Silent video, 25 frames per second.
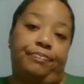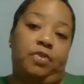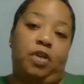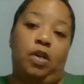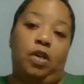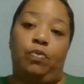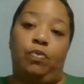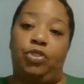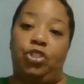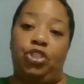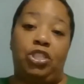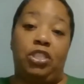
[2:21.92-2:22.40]

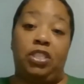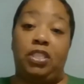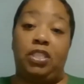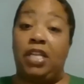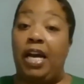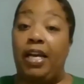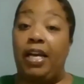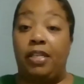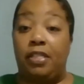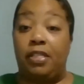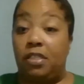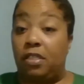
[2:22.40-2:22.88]
it was just
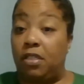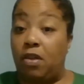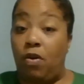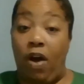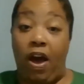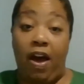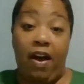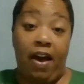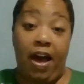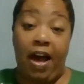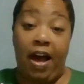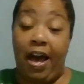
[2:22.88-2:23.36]
like it. So
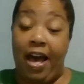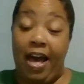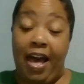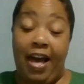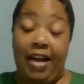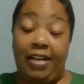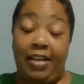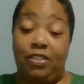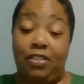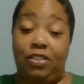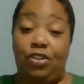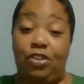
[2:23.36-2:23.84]
I
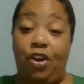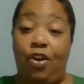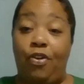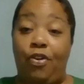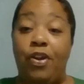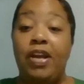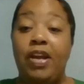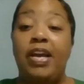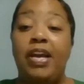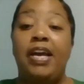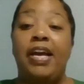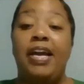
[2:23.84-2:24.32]
asked her,
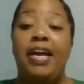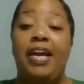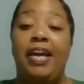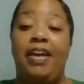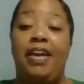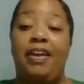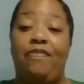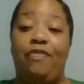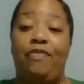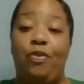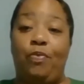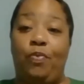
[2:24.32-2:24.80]

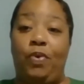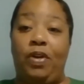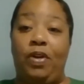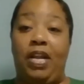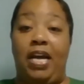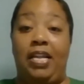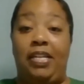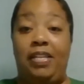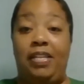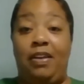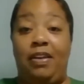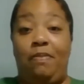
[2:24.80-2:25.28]
even when
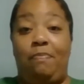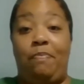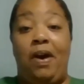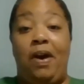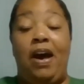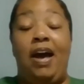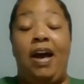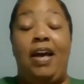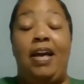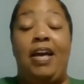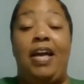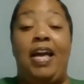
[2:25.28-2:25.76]
I did
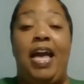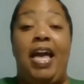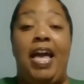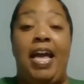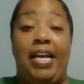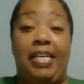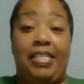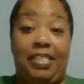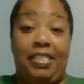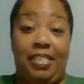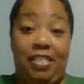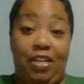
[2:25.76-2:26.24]
my
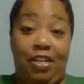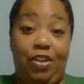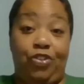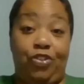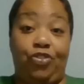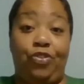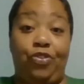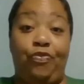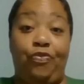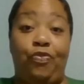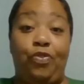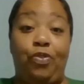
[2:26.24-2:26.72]
exit
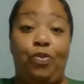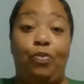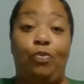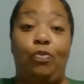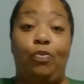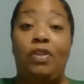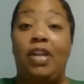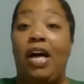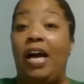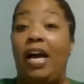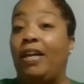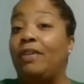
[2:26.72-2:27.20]
interview,
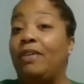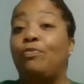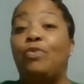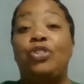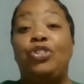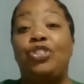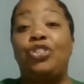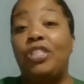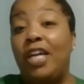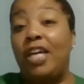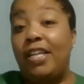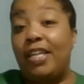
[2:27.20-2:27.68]
like,
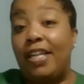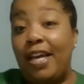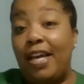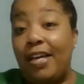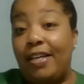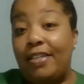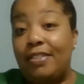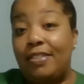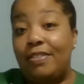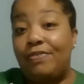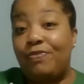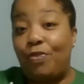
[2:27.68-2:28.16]
what you got
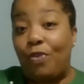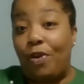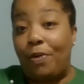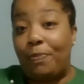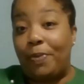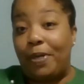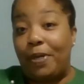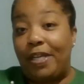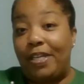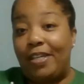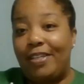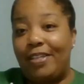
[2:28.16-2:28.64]
next for
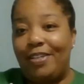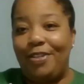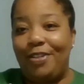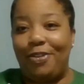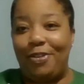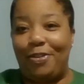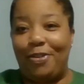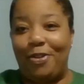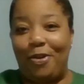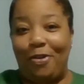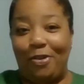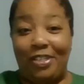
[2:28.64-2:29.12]

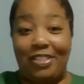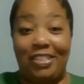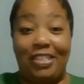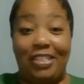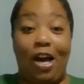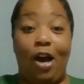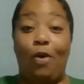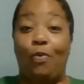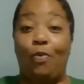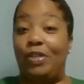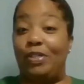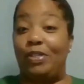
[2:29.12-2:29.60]
me? Because I
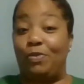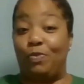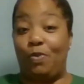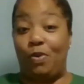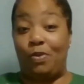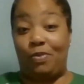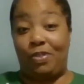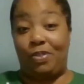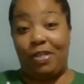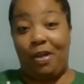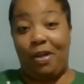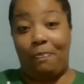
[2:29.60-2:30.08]
always
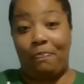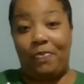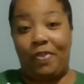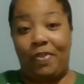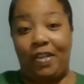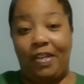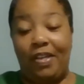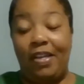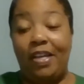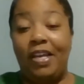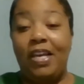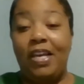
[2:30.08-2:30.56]
want something,